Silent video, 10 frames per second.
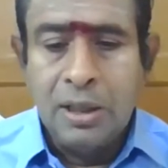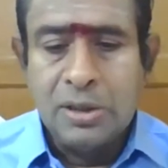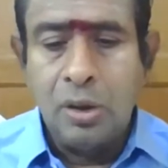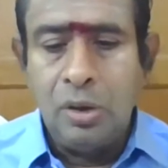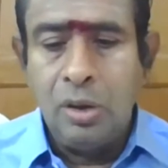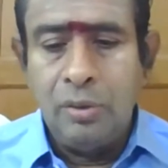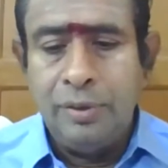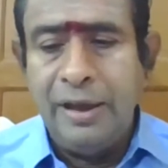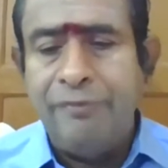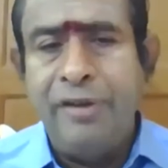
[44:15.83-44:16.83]
So
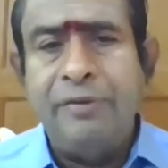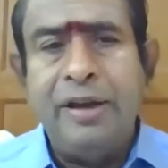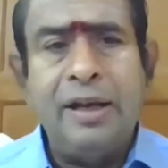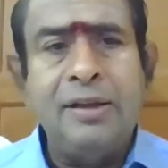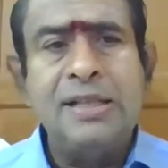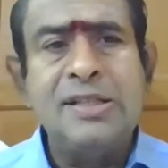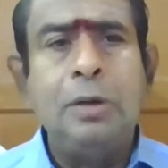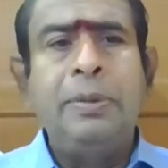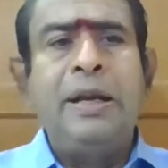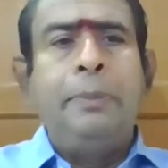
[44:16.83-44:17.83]
everywhere this
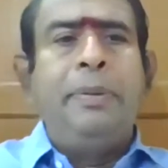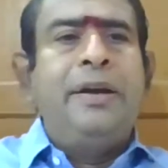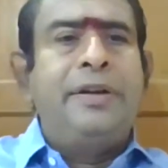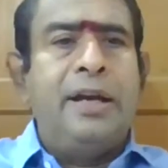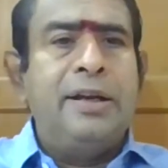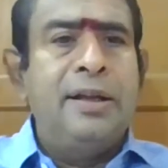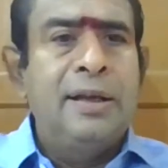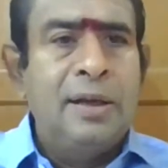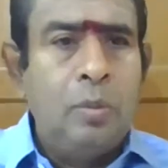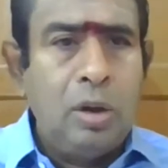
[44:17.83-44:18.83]
will be repeated.
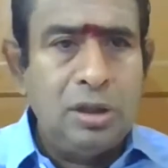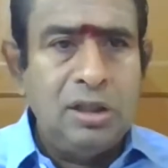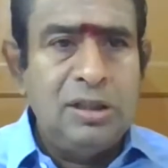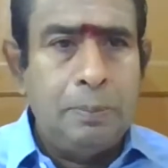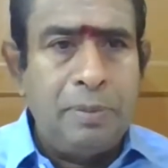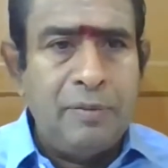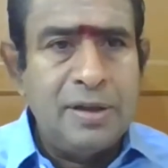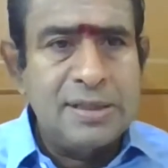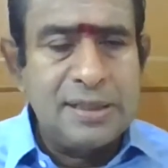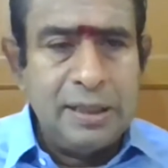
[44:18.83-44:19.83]
What are the
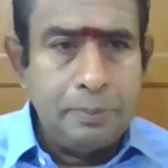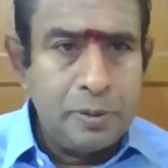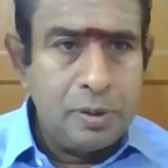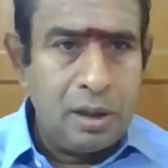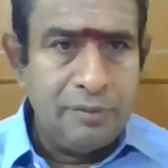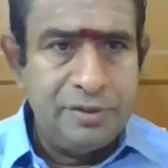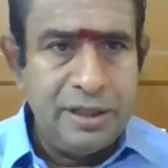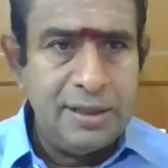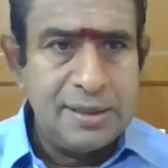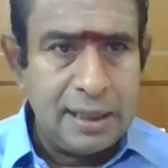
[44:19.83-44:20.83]
powers and of
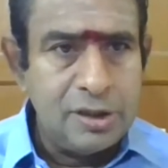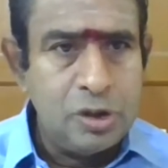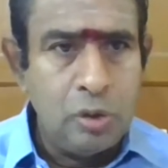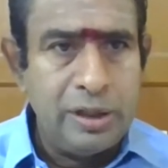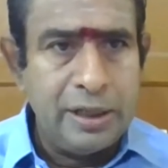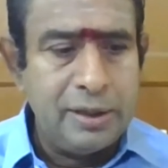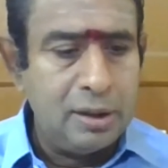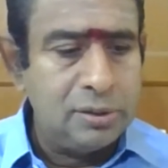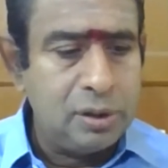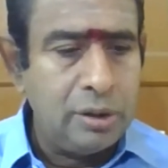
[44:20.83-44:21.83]
these adjudicating
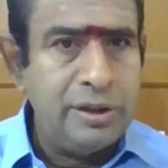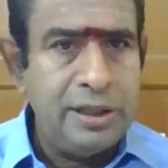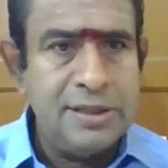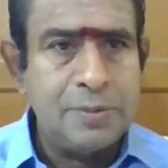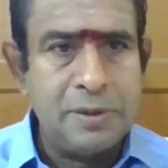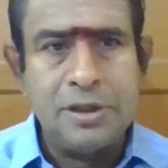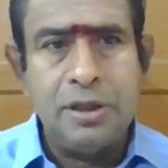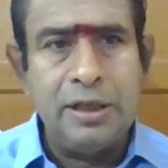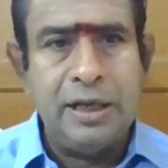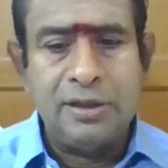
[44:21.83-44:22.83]
authorities,
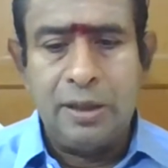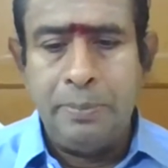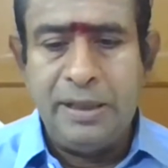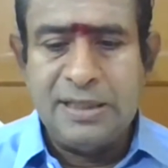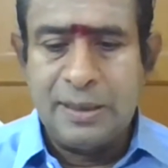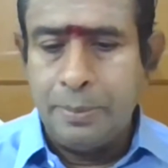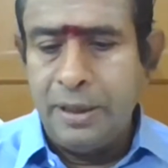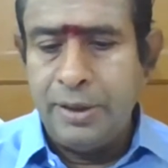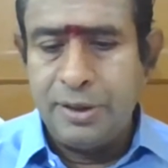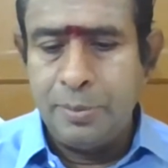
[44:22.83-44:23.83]
Special Director Appeals,
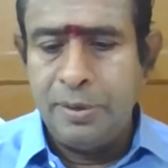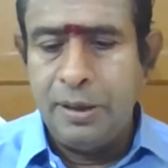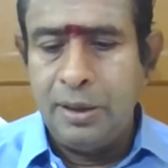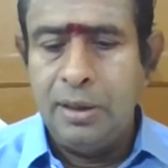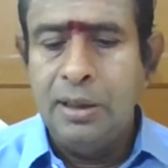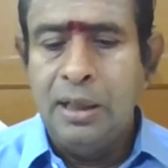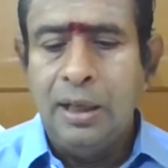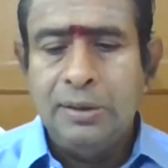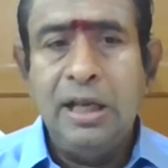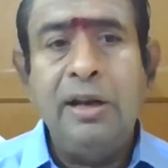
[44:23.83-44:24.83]
Appellate Tribunal?
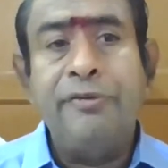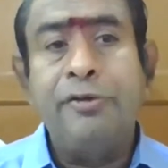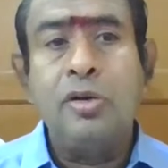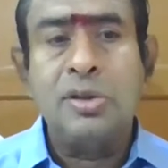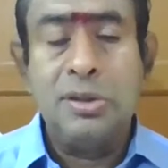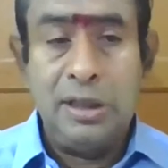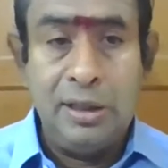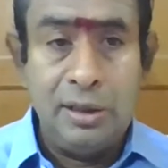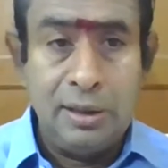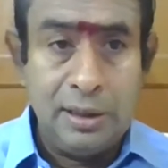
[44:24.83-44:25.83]
Then, of course,
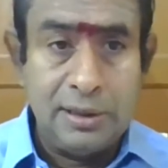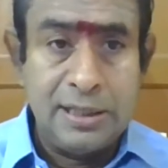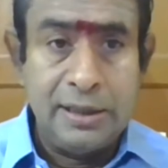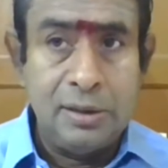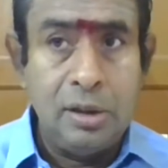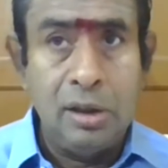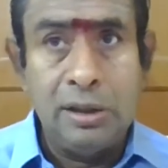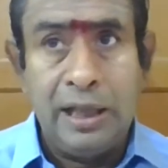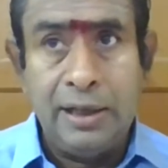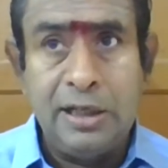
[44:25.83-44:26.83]
I said
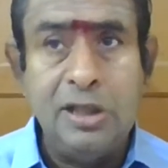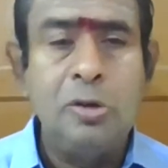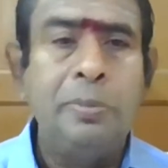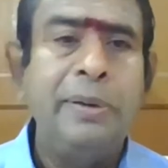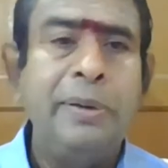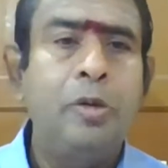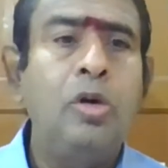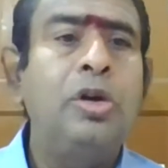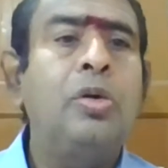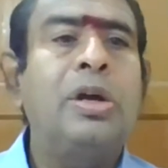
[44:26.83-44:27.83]
not directly Supreme
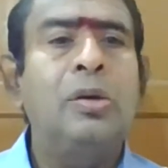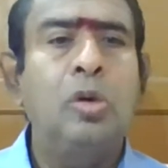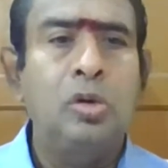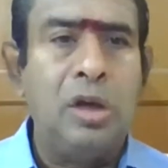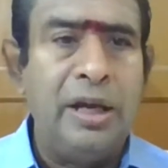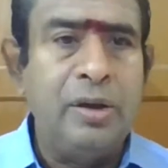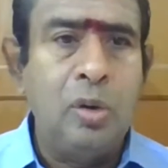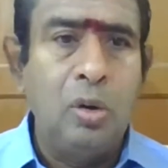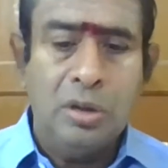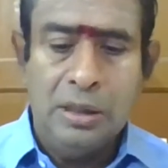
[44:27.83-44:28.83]
Court, you can go to High
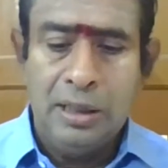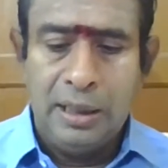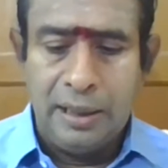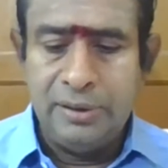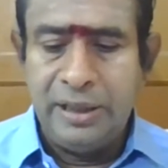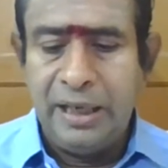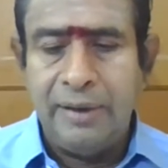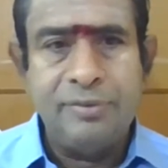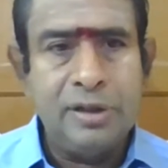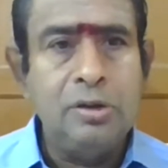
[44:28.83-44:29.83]
Court, and
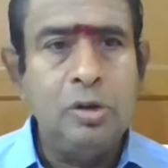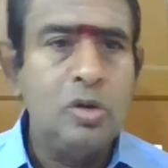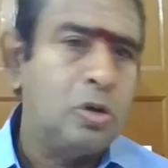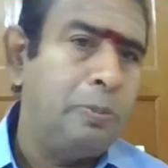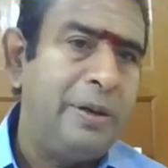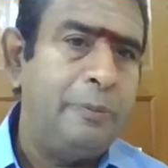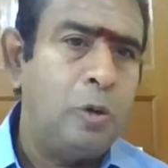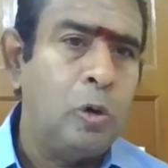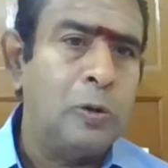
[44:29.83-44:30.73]
thereafter to Supreme Court.